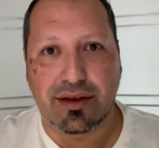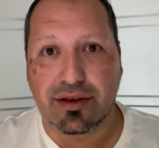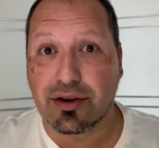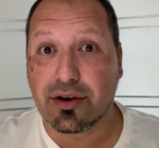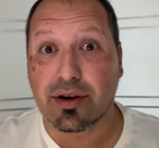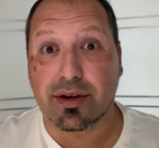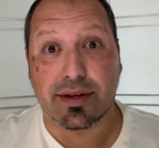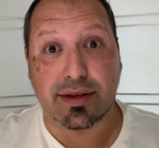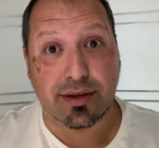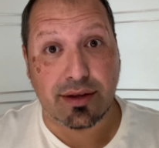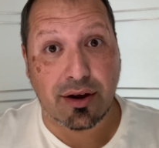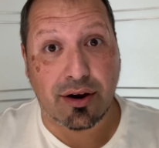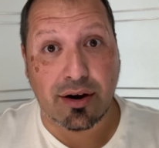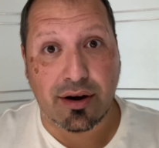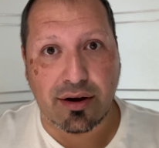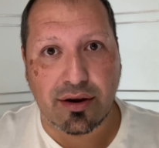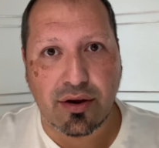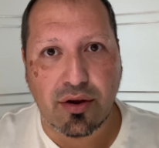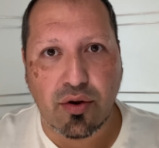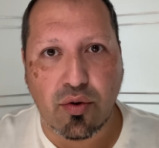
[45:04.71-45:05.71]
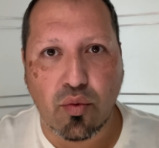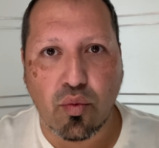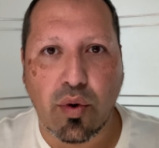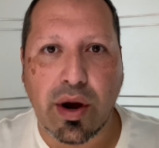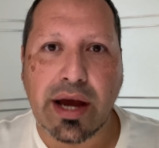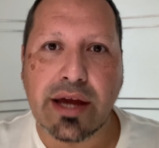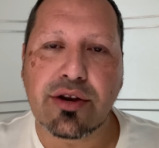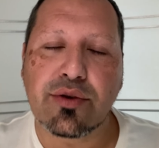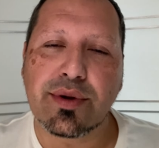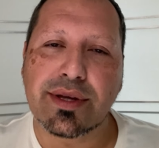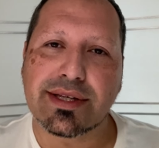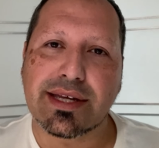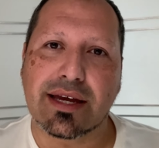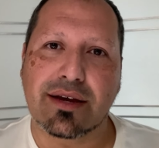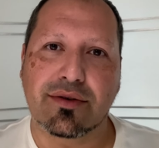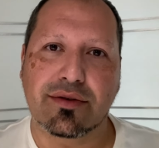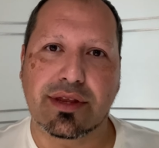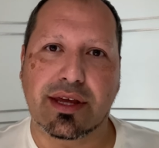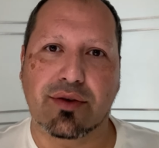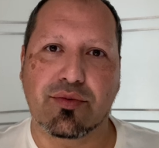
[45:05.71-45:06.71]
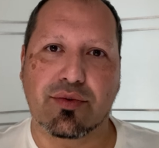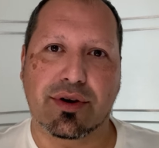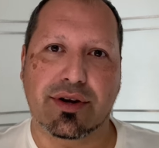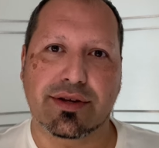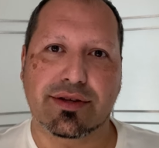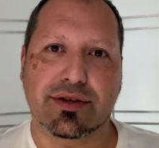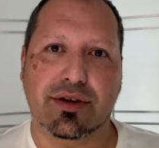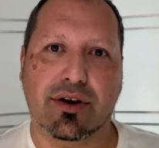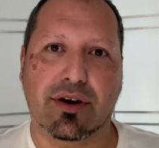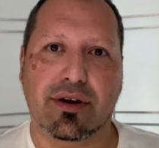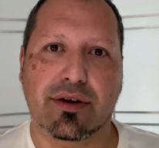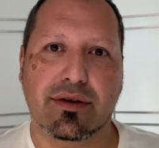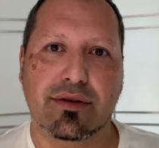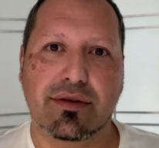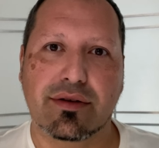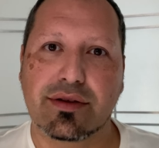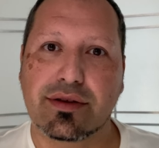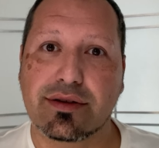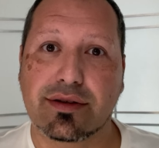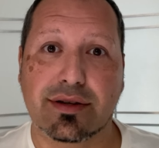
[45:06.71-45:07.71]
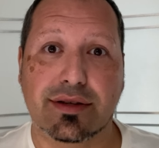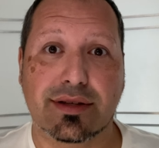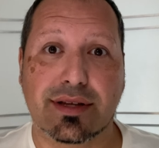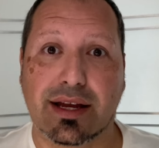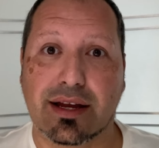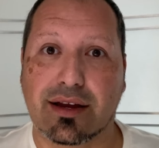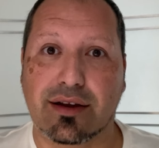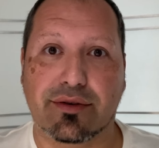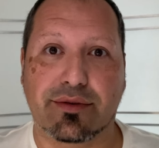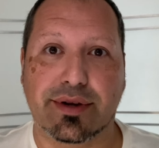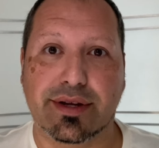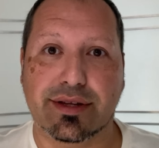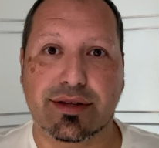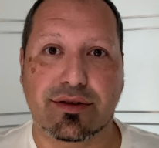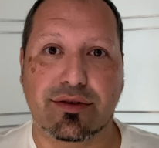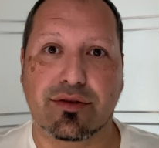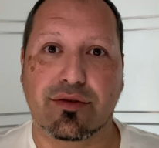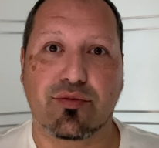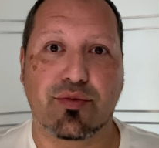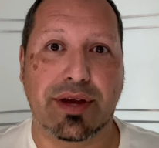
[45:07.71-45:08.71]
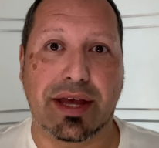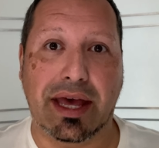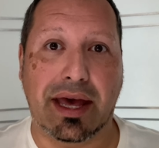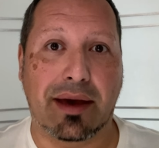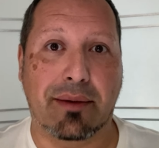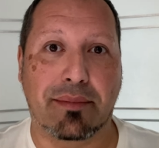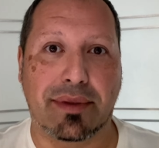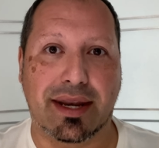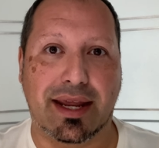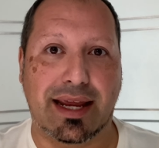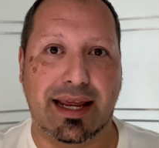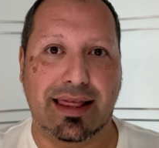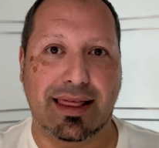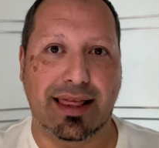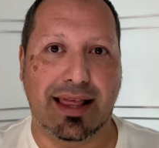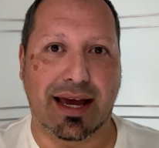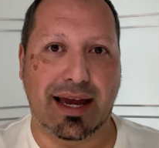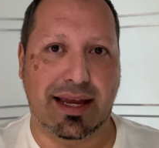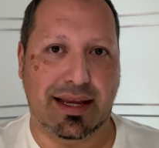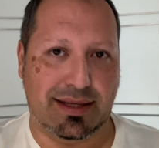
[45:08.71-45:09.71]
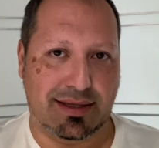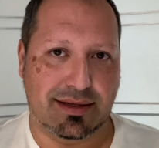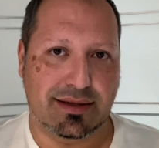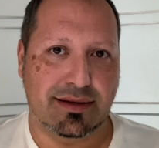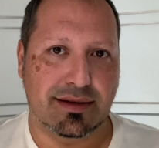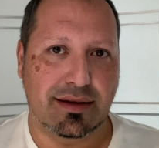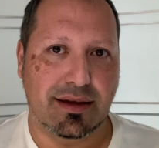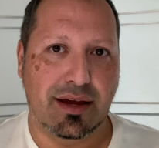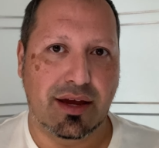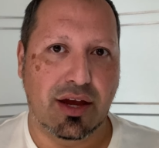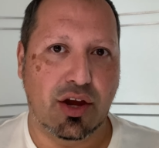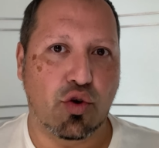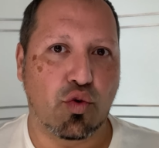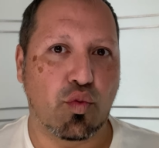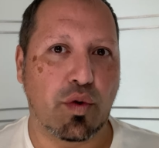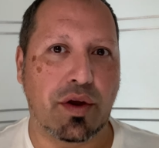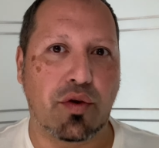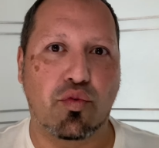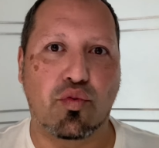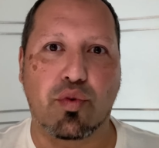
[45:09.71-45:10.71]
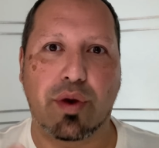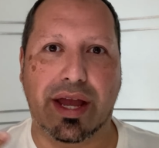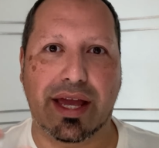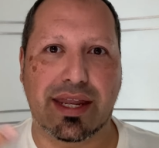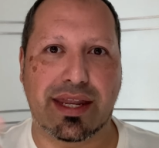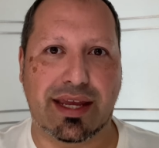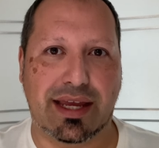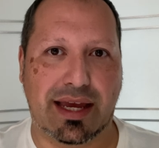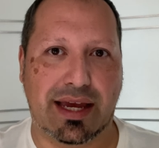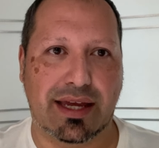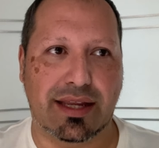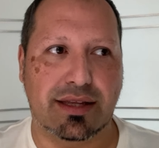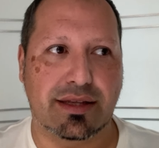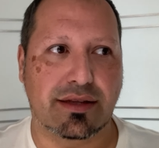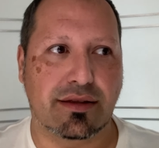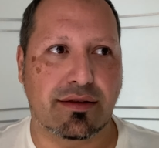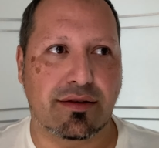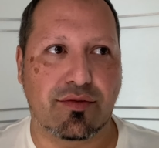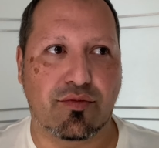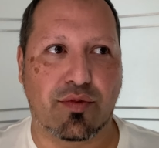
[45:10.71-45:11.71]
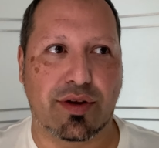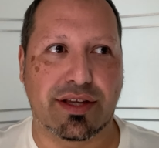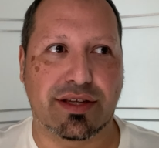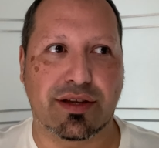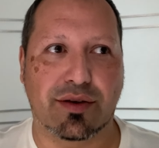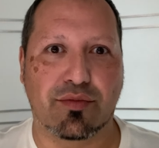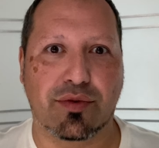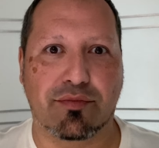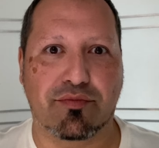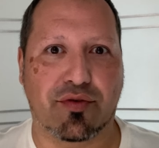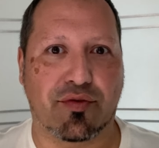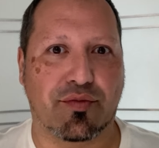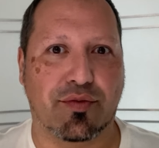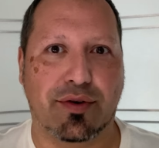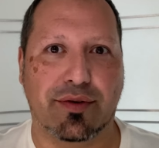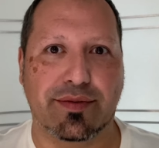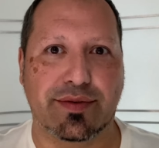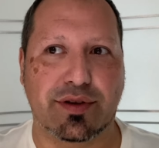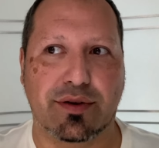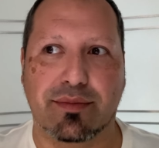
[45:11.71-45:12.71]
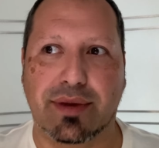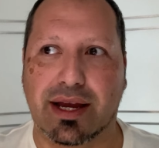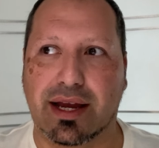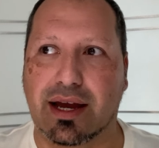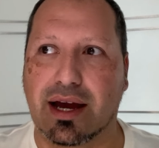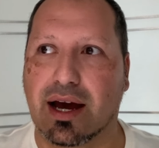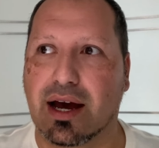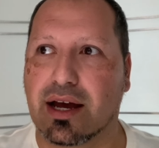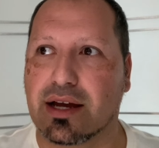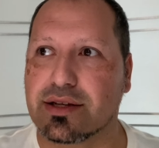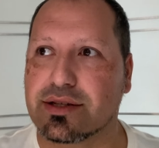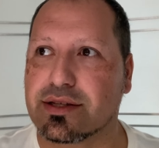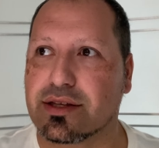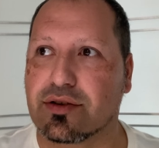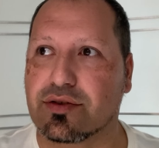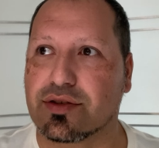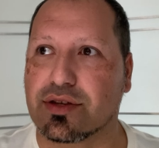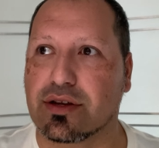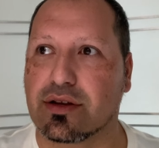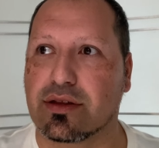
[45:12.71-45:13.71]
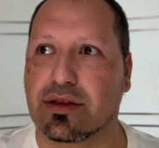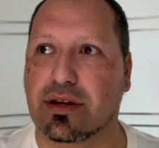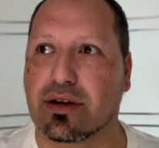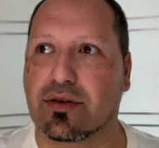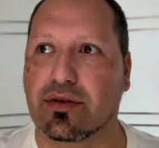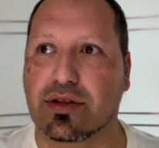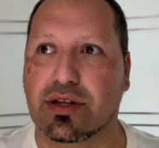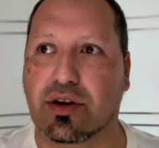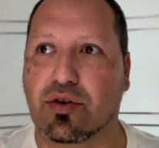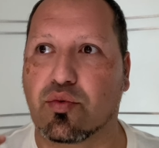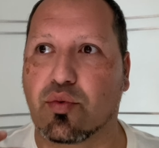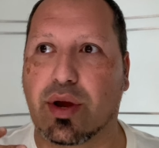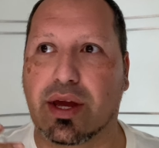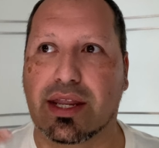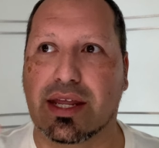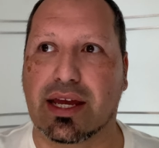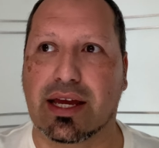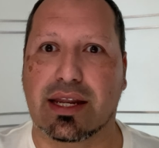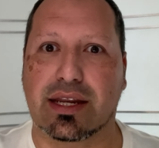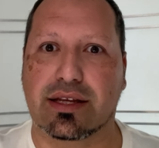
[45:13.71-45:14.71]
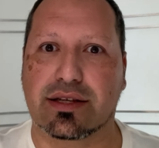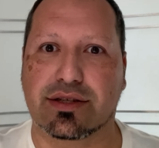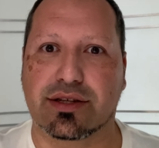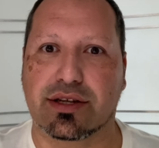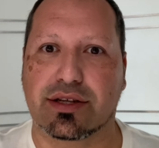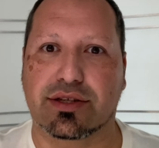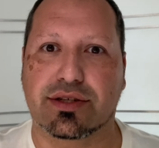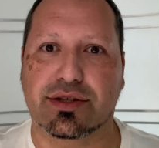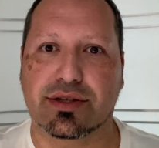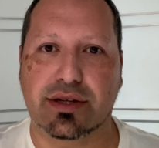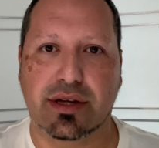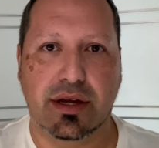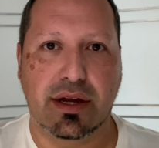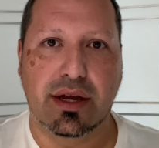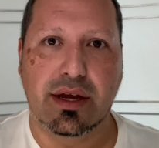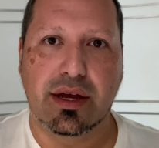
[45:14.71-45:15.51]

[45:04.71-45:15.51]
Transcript: You're a star. Why do we say that we're a star? Just like a crystal, we emanate light. We radiate. When someone performs, oh my gosh, they're, so, they're, they're radiating such